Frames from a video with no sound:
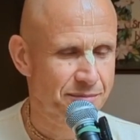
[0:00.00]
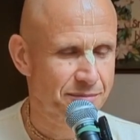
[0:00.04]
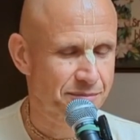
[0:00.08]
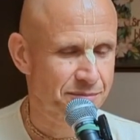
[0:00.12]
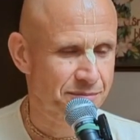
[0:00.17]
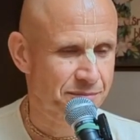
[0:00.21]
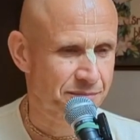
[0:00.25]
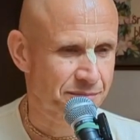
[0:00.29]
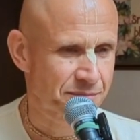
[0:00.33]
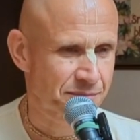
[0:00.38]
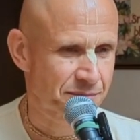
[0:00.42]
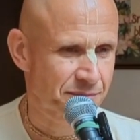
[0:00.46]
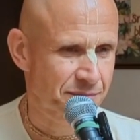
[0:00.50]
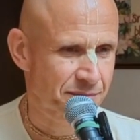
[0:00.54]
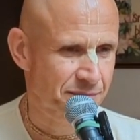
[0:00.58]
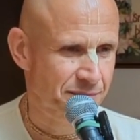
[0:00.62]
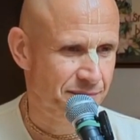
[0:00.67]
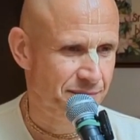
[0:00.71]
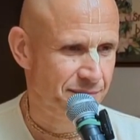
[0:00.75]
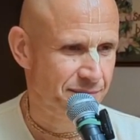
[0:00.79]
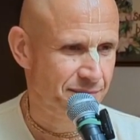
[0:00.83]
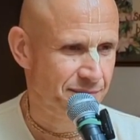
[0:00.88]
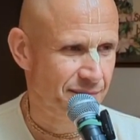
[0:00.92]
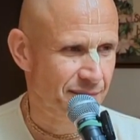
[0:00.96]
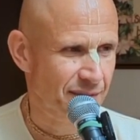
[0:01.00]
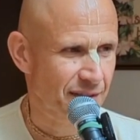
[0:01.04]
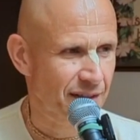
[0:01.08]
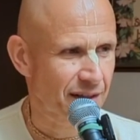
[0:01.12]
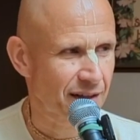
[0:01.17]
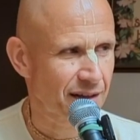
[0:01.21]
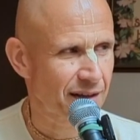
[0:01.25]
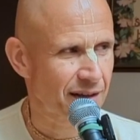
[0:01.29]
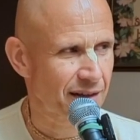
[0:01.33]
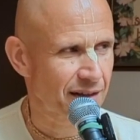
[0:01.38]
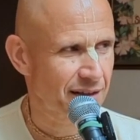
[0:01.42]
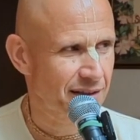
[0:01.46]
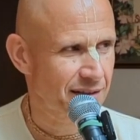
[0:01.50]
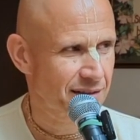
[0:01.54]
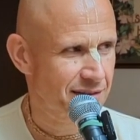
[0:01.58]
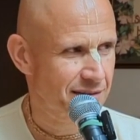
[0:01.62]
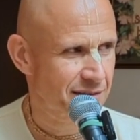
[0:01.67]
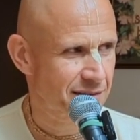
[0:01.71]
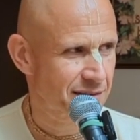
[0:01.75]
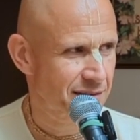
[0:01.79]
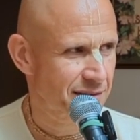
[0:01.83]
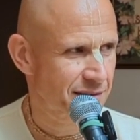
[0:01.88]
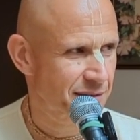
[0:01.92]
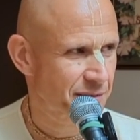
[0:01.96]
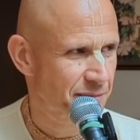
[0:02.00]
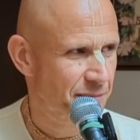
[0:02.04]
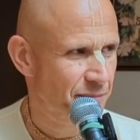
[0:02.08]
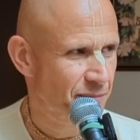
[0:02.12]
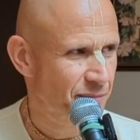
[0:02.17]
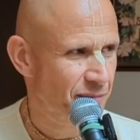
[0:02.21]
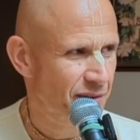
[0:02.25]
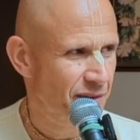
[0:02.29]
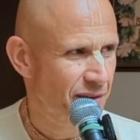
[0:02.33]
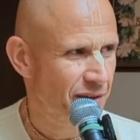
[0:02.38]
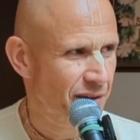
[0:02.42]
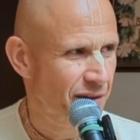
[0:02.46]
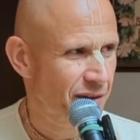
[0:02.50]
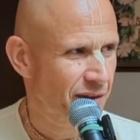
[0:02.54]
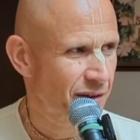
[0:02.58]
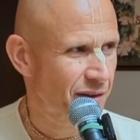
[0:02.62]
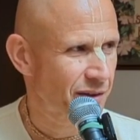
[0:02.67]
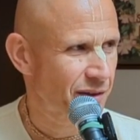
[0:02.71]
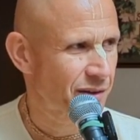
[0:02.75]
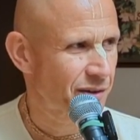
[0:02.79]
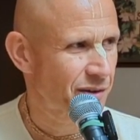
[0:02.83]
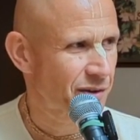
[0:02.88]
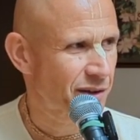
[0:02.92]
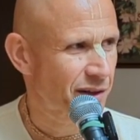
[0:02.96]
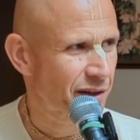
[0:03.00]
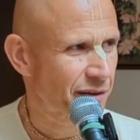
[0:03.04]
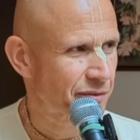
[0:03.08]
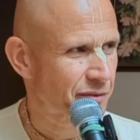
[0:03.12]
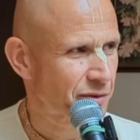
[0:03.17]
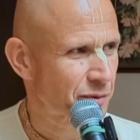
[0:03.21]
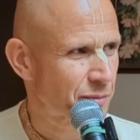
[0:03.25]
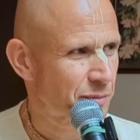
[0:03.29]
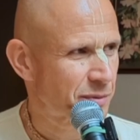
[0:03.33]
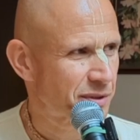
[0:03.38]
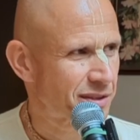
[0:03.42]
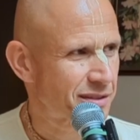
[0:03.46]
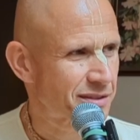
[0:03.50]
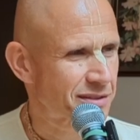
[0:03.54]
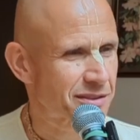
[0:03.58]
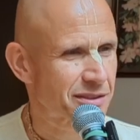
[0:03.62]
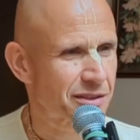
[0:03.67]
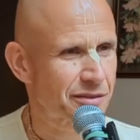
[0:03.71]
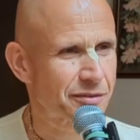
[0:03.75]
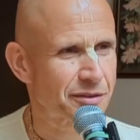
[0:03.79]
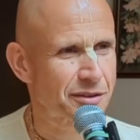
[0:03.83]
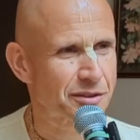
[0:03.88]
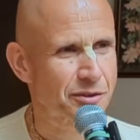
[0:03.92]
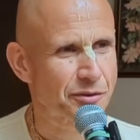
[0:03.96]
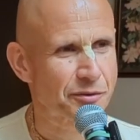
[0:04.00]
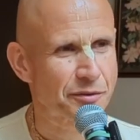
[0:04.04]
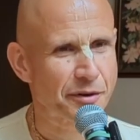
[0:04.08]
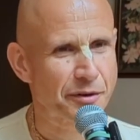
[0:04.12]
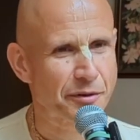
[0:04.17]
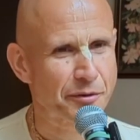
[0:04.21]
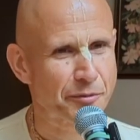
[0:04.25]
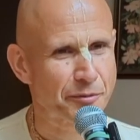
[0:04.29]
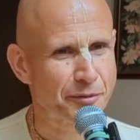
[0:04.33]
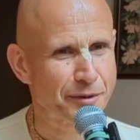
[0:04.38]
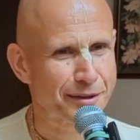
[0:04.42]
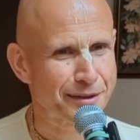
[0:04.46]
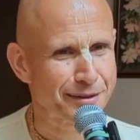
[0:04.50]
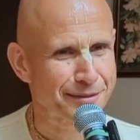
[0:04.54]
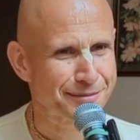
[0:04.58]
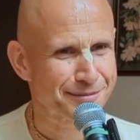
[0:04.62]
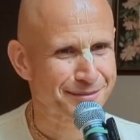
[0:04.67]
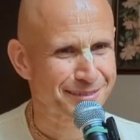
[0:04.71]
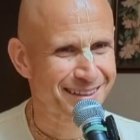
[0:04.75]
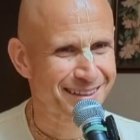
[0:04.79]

the highest, you have to be the servant of everyone.